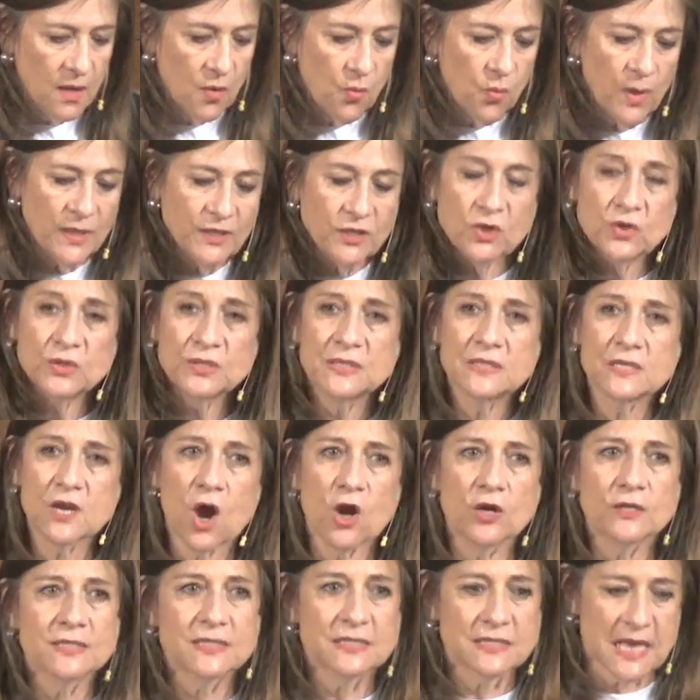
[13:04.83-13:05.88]
When you
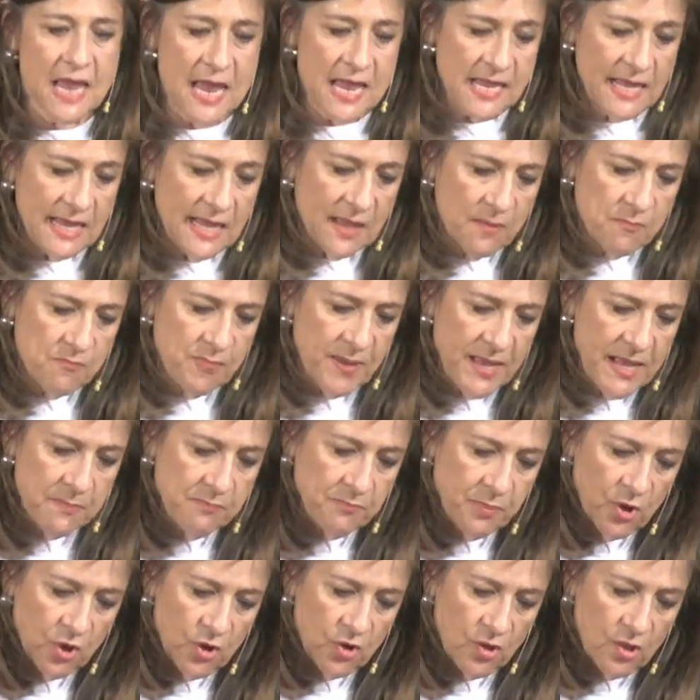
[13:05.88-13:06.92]
start saying
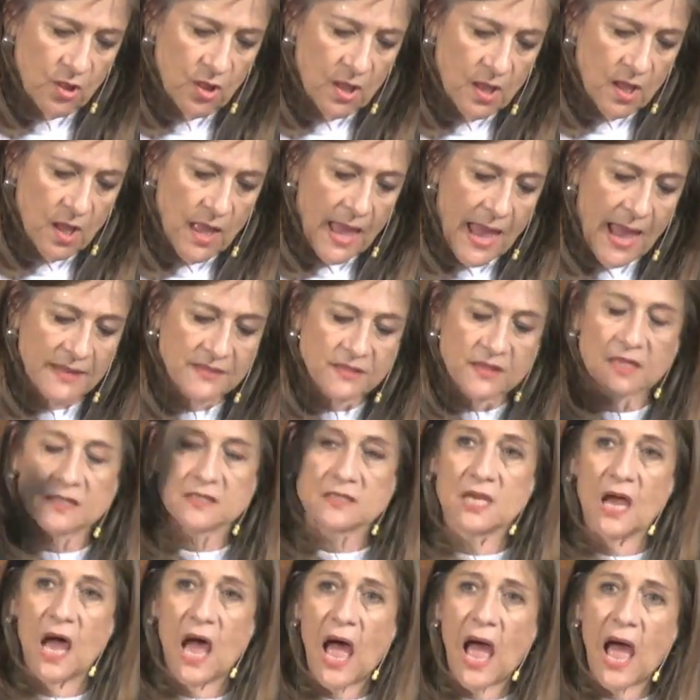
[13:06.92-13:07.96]
people at the
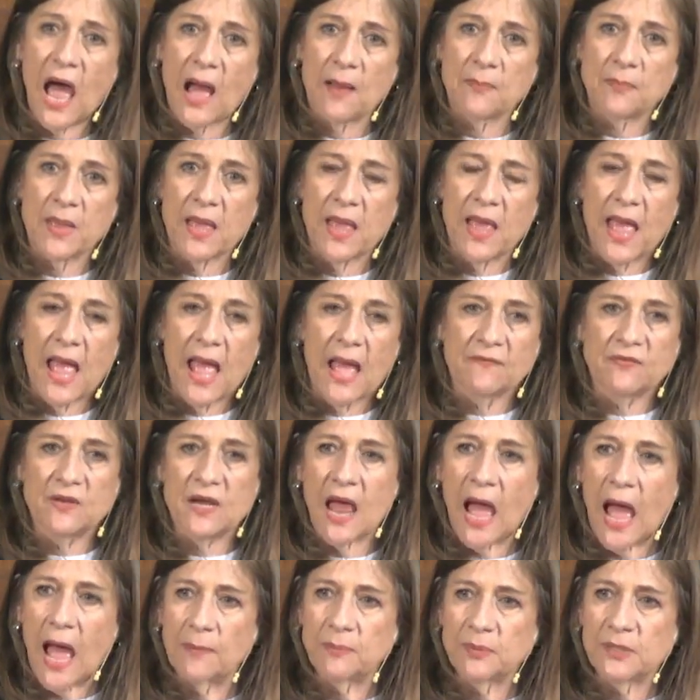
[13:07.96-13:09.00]
top have an
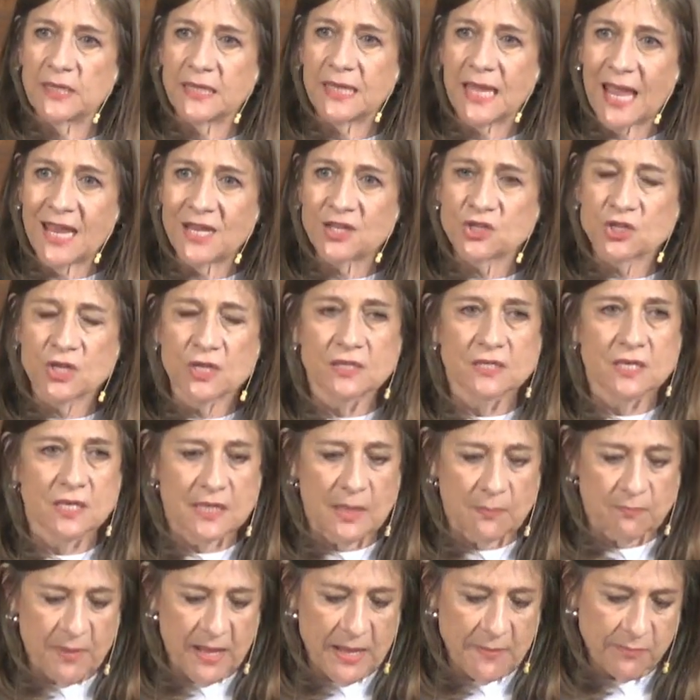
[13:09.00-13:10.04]
obligation to the
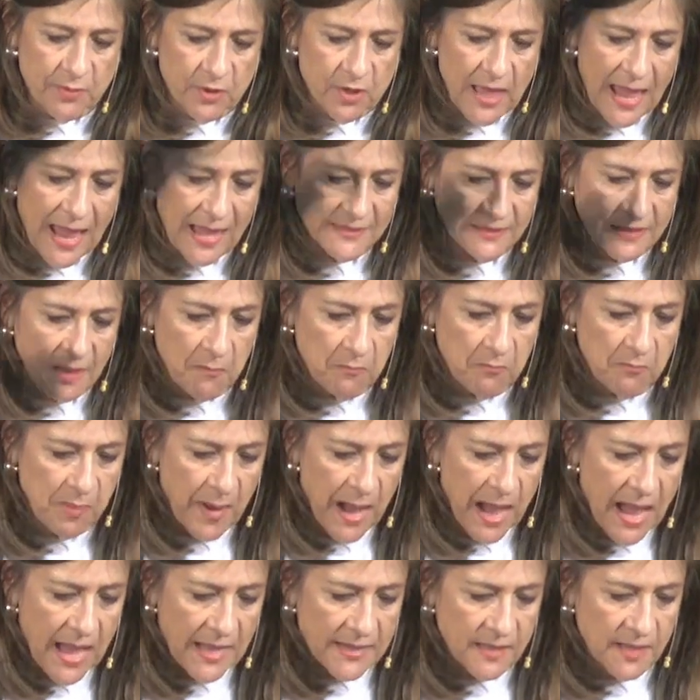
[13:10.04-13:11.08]
people at the
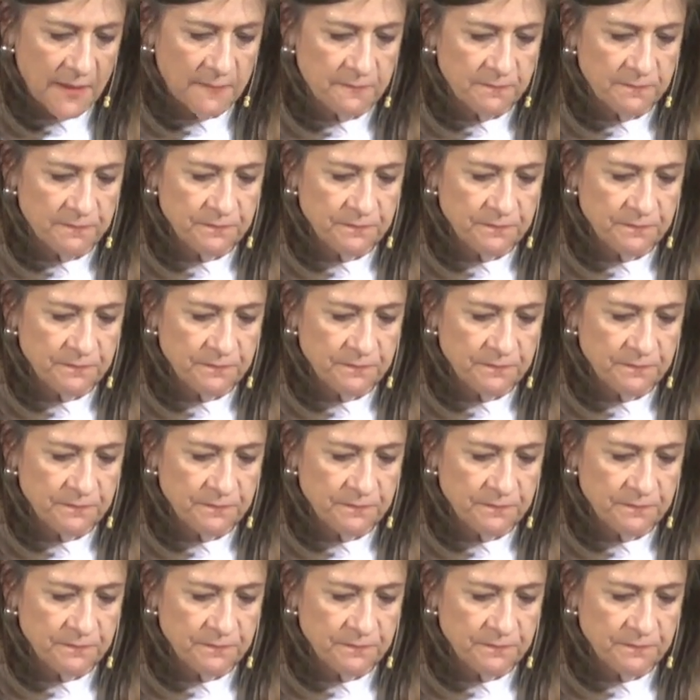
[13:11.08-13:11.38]
bottom,